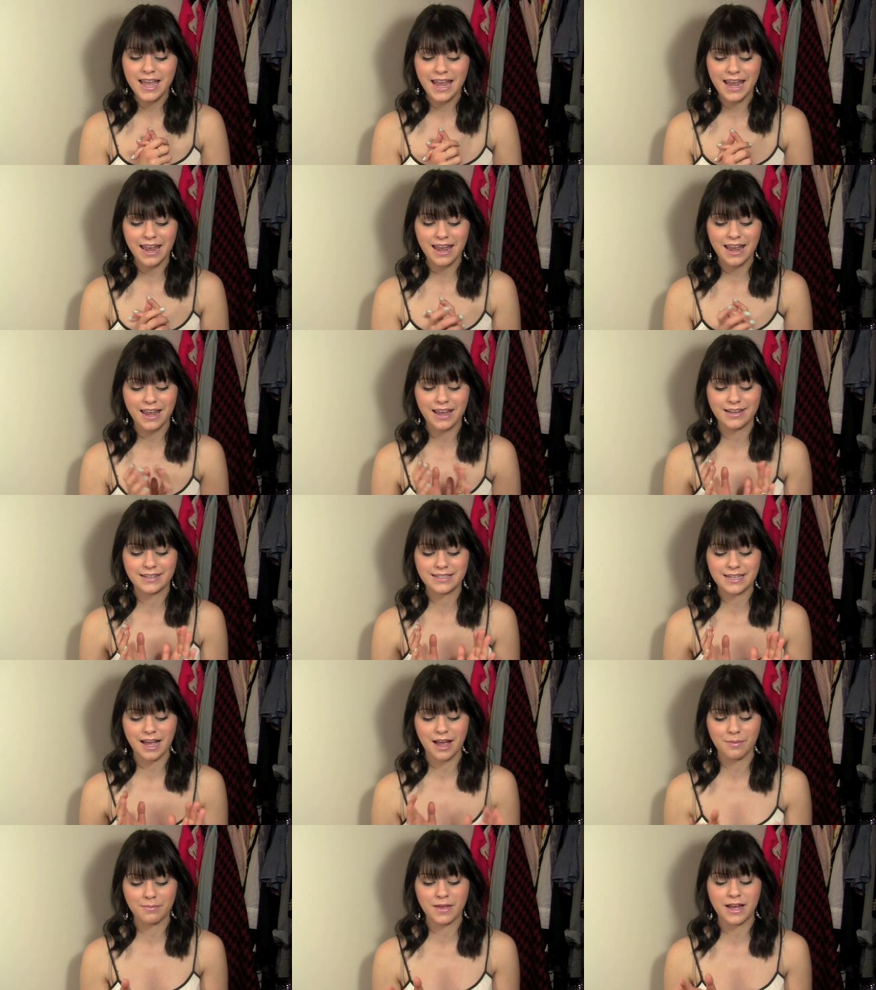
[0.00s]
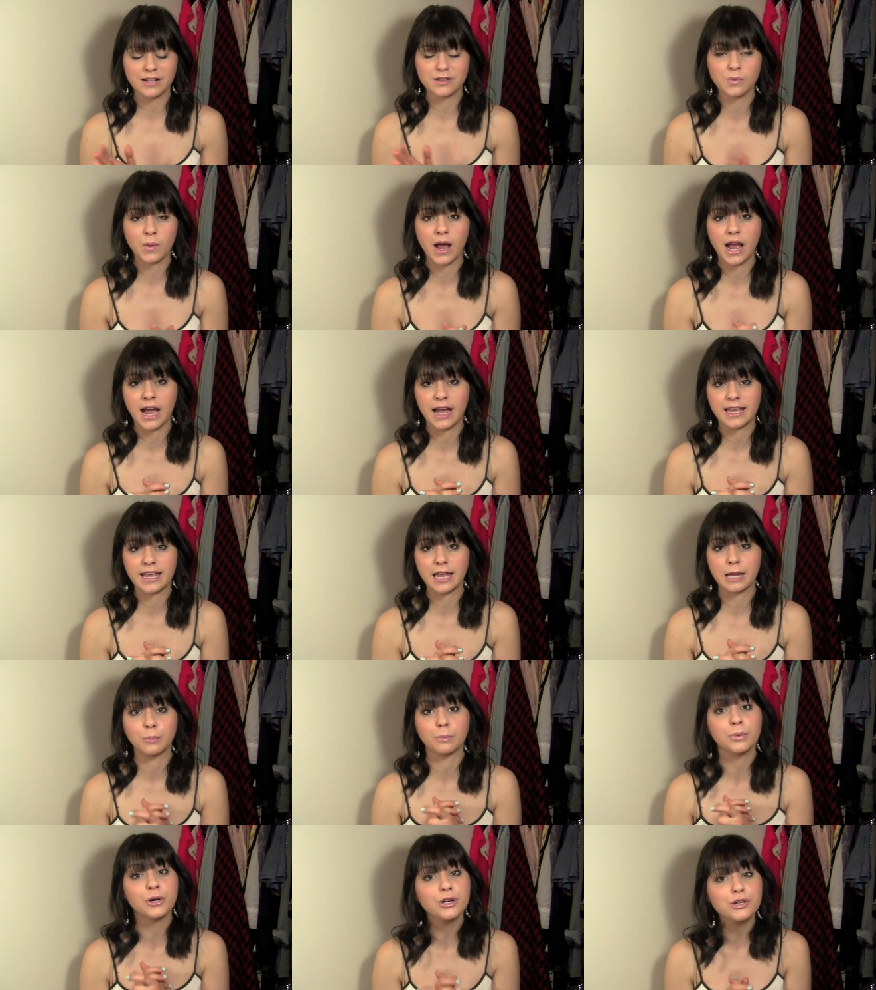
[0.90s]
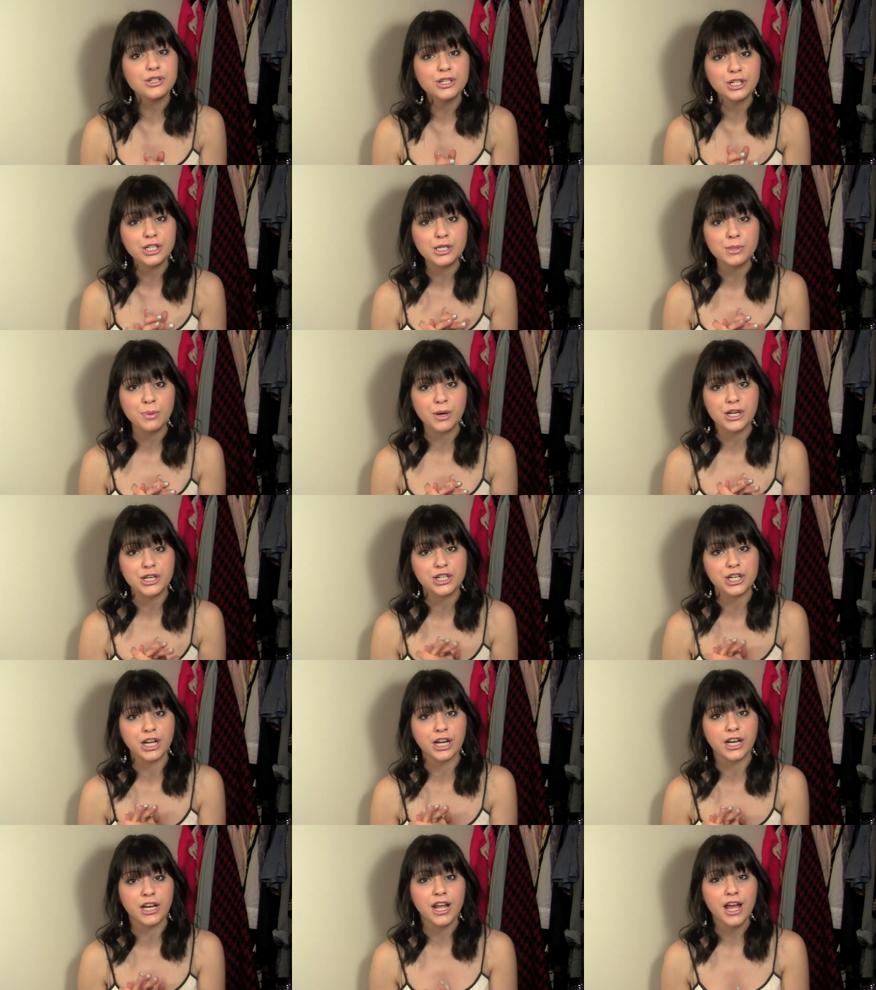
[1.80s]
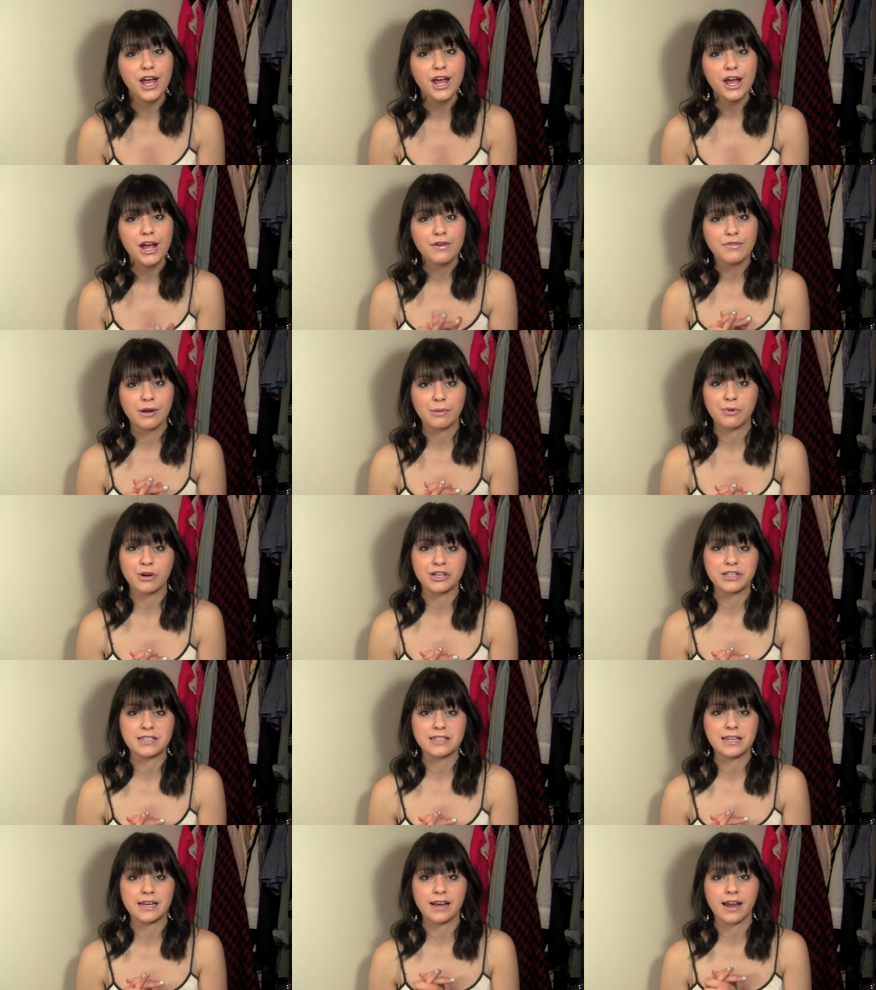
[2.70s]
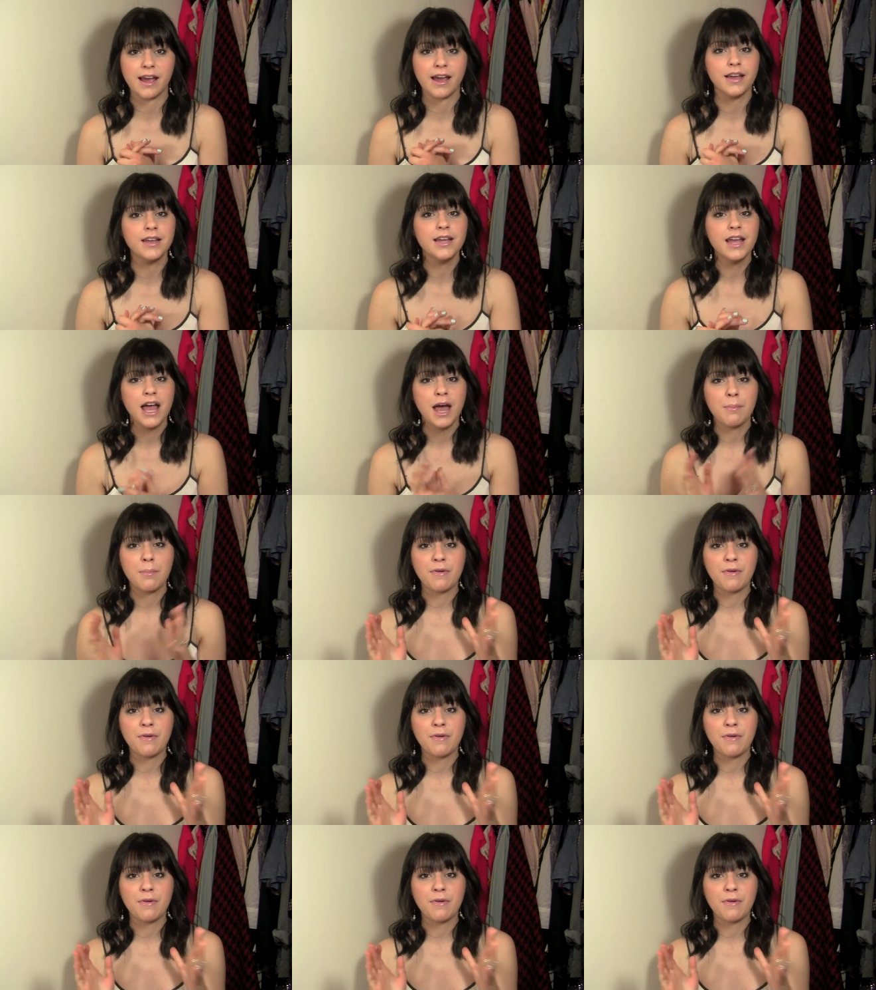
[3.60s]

and um, that's why I gained personal inspiration from Christina.